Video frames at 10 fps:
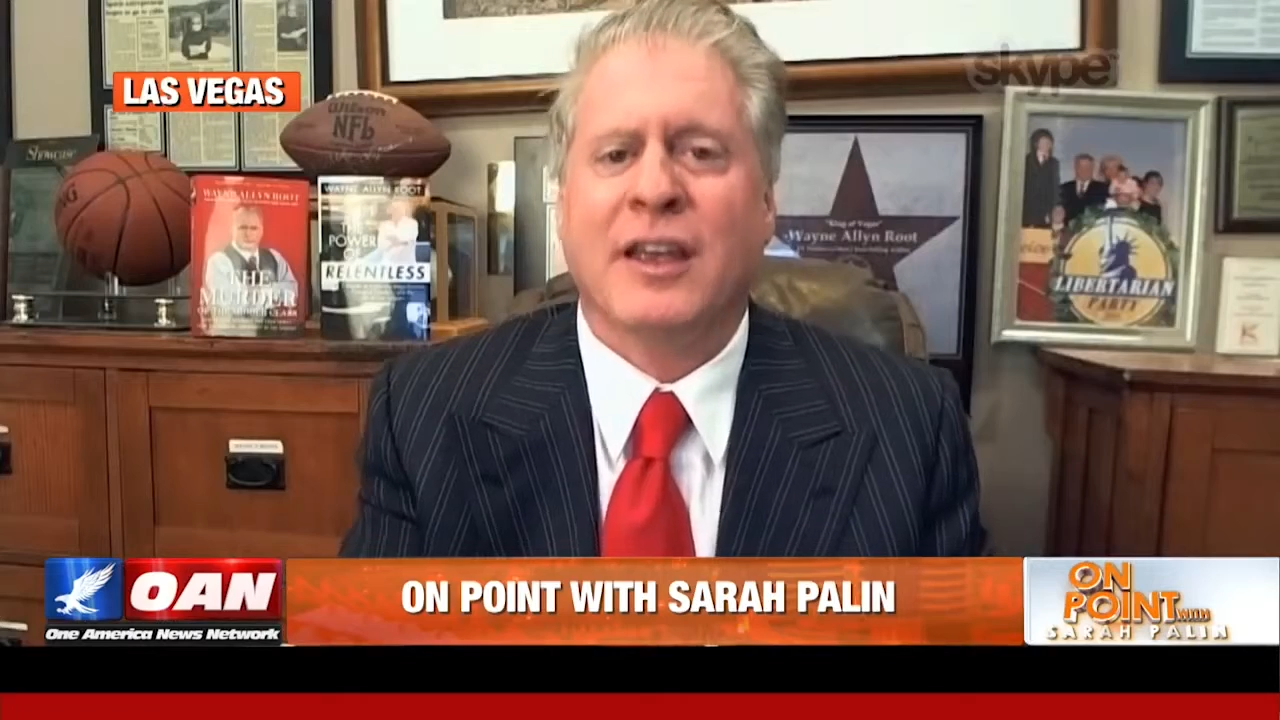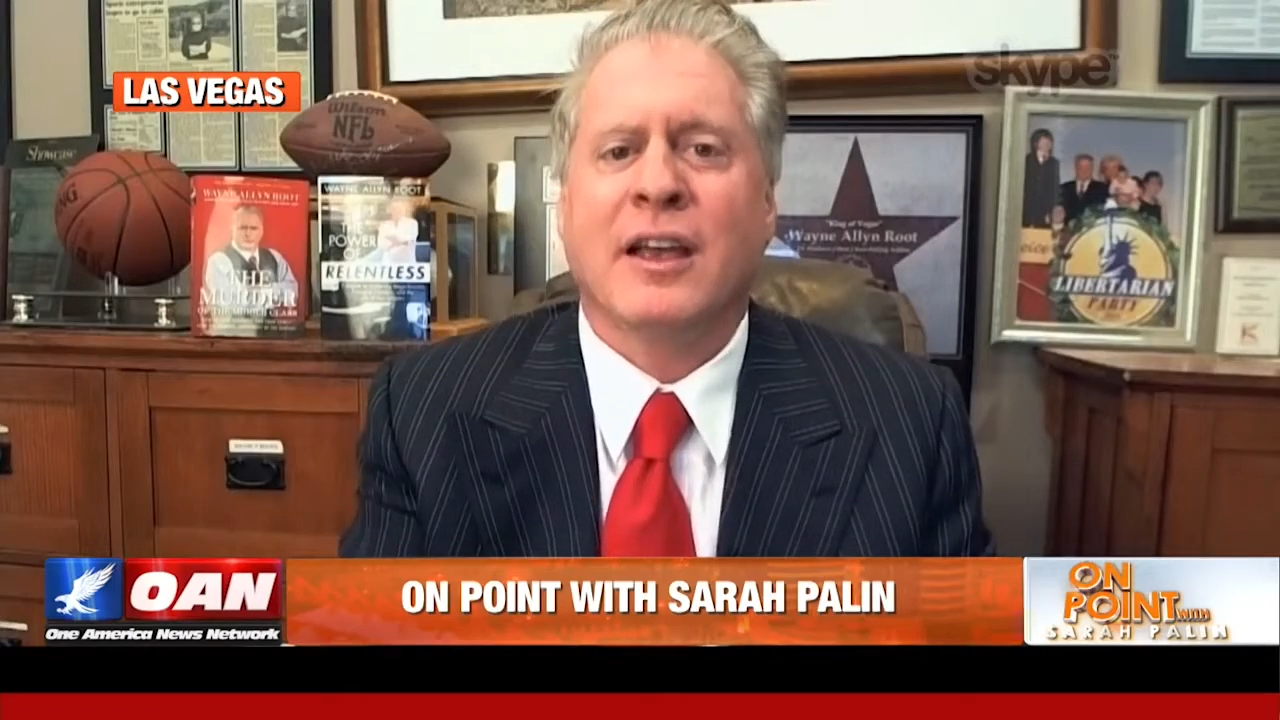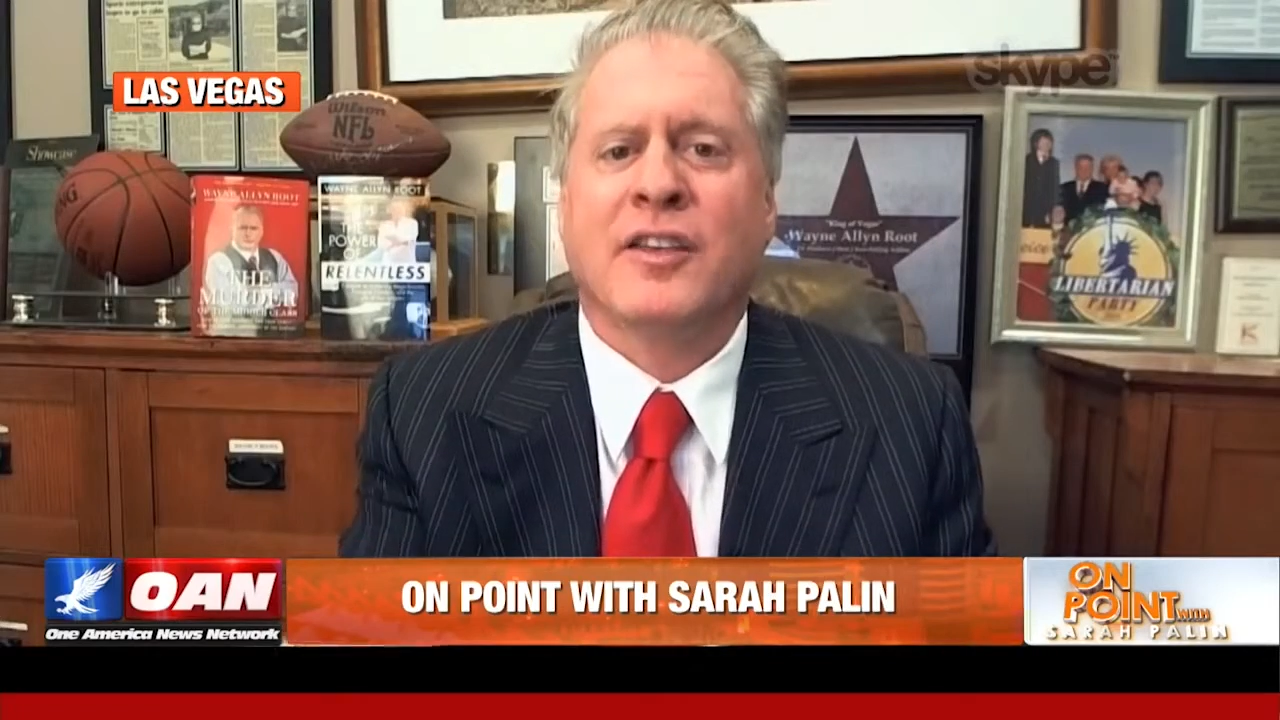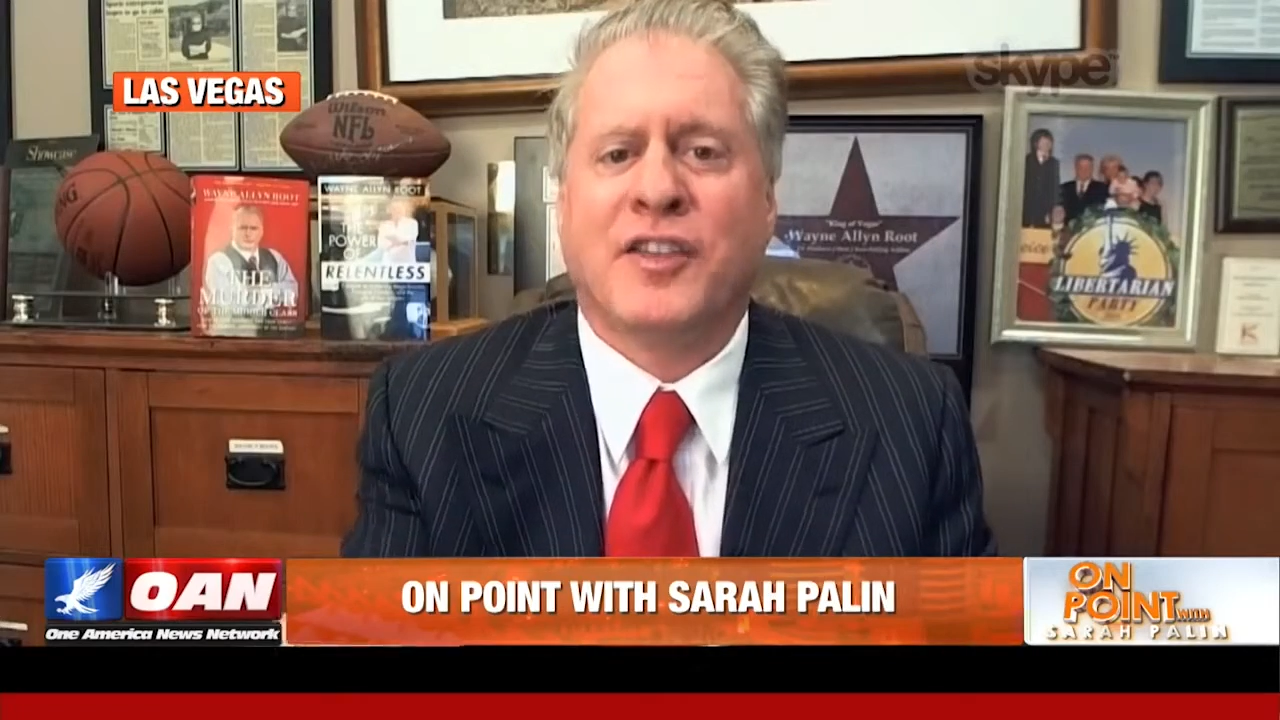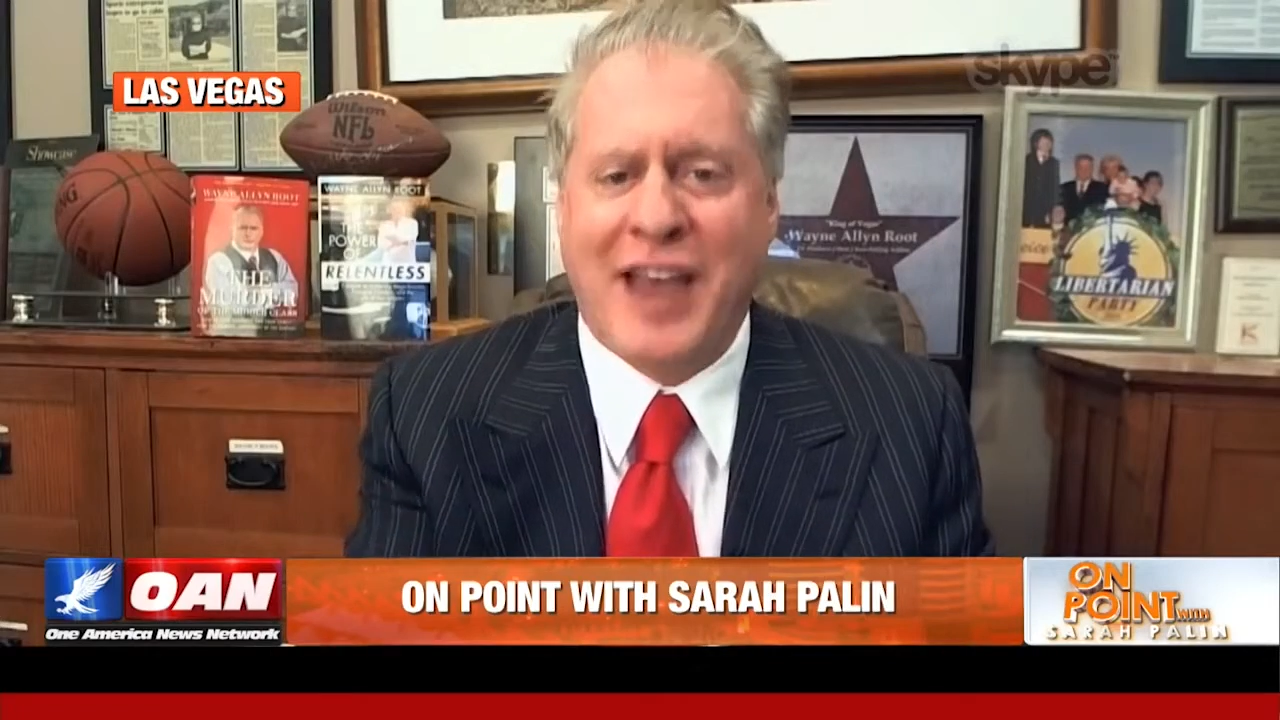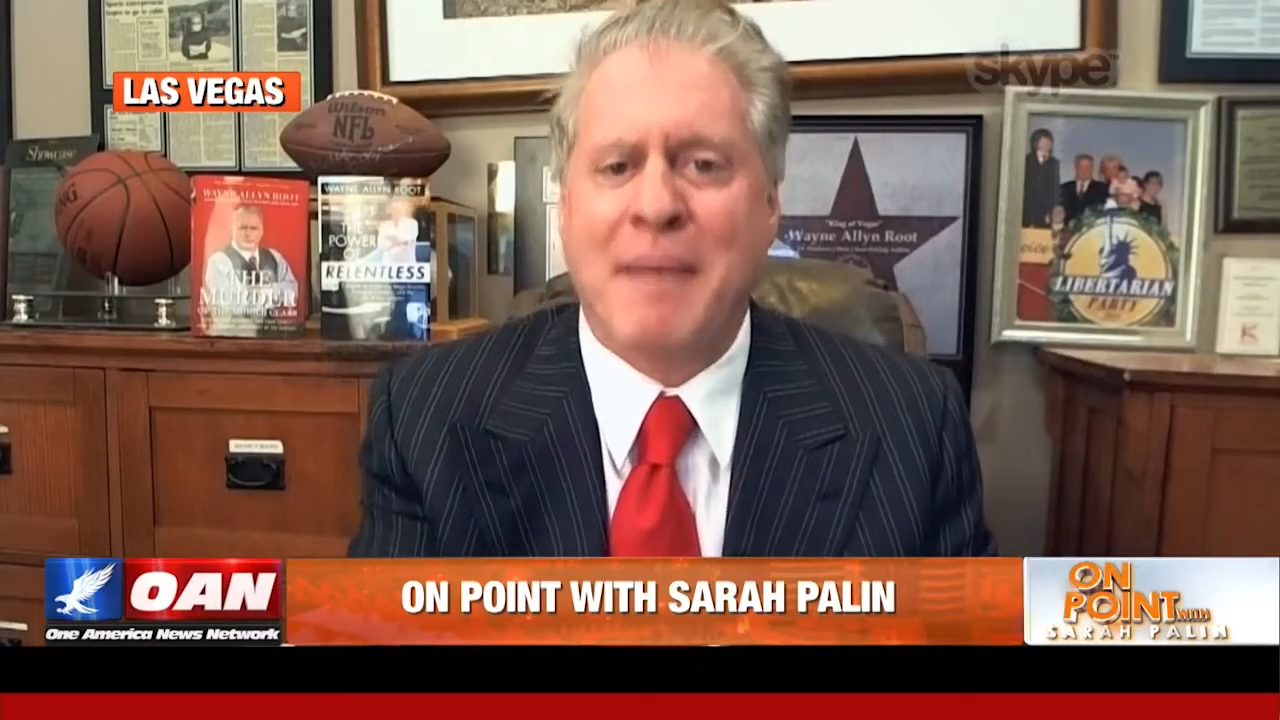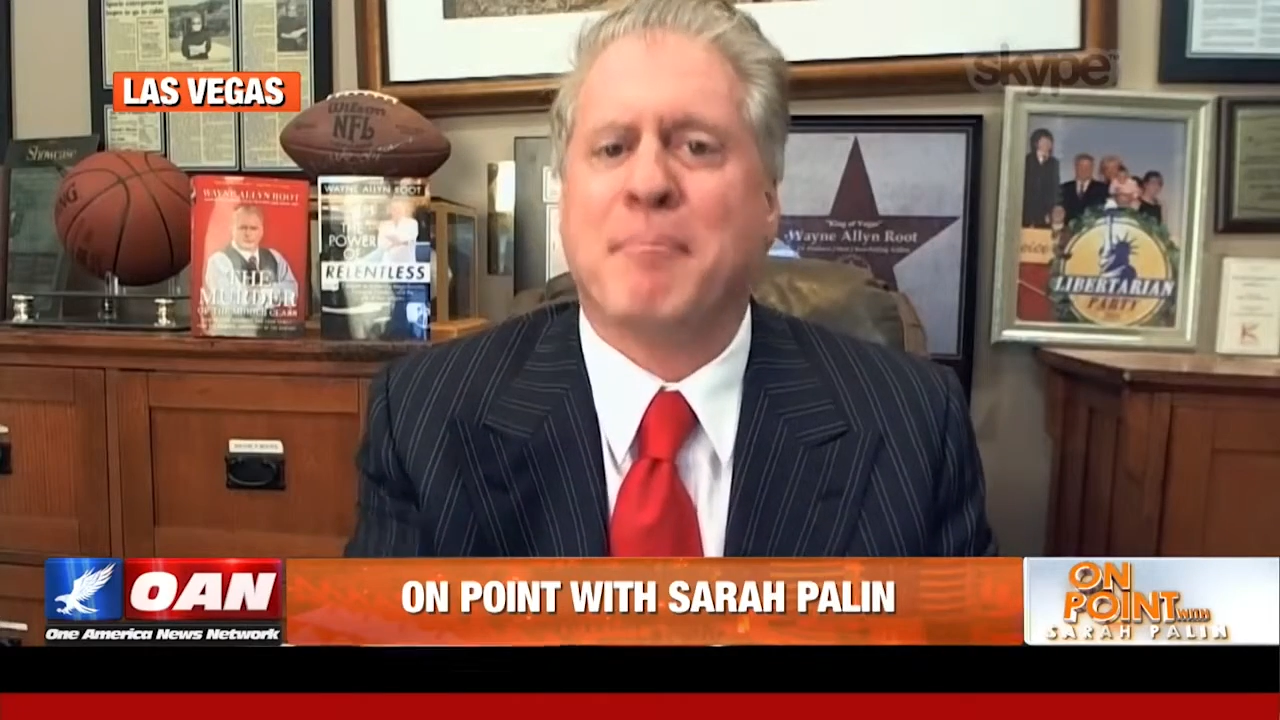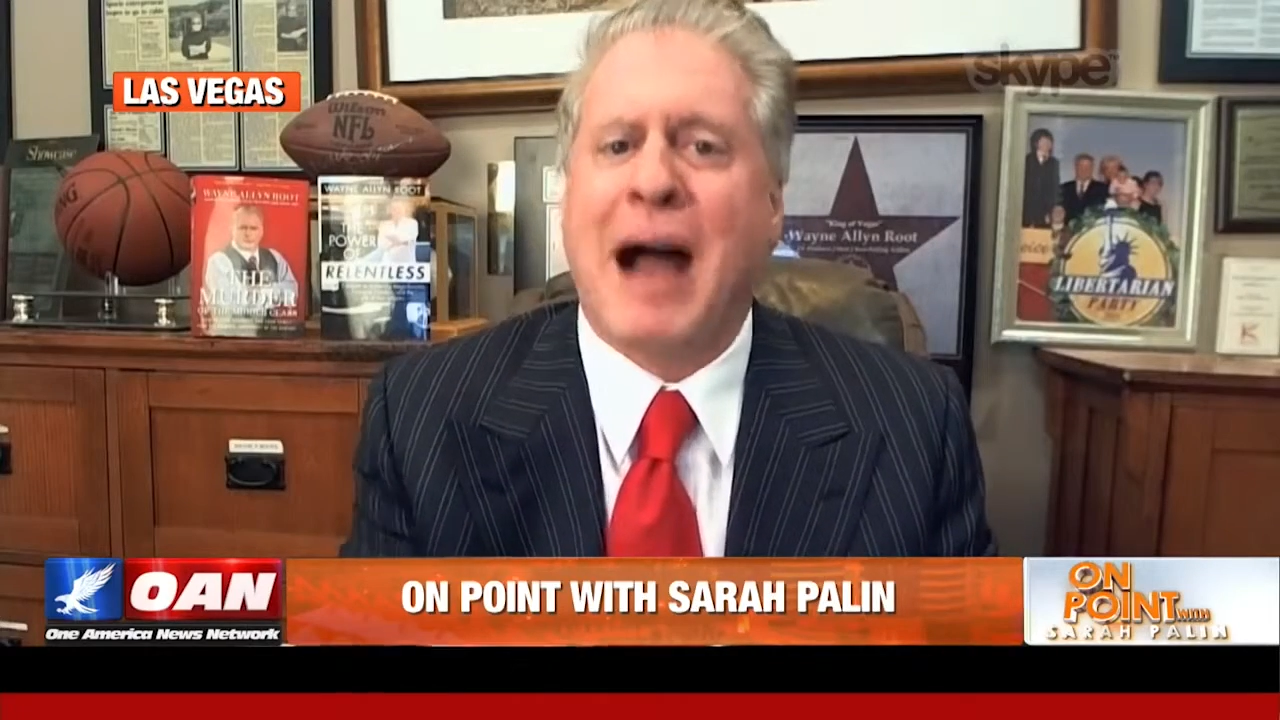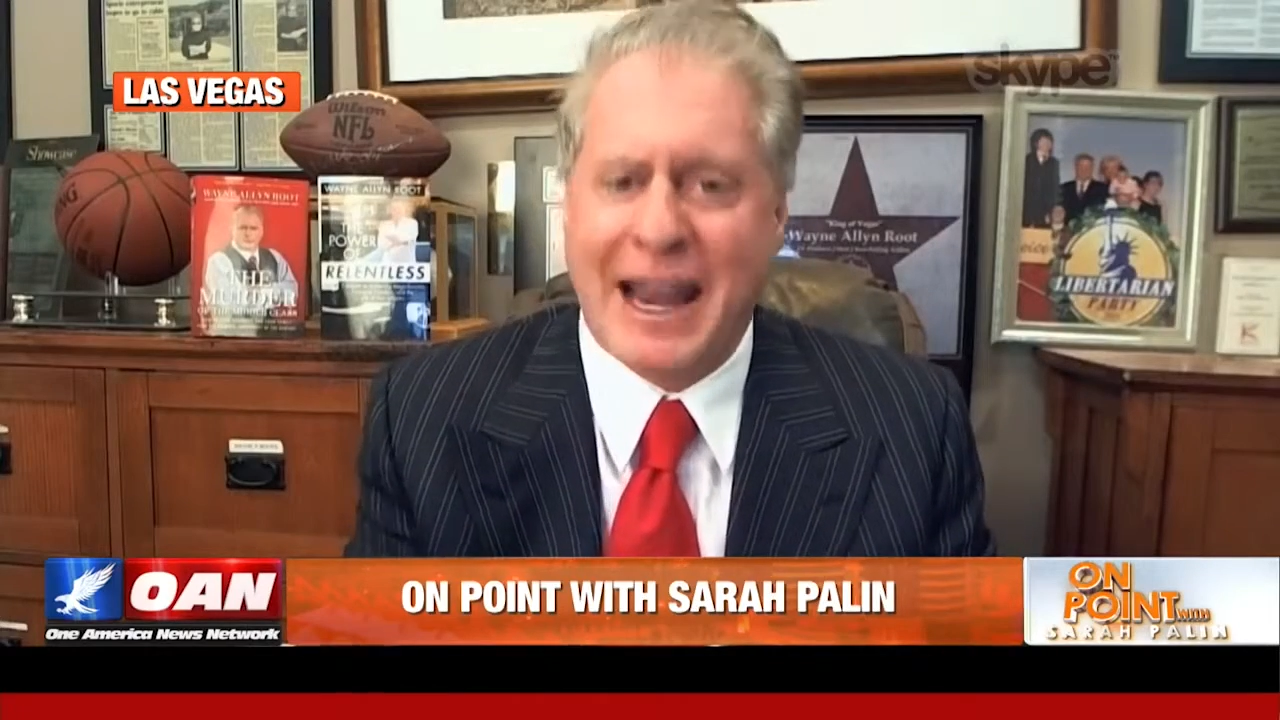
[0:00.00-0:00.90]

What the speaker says: set my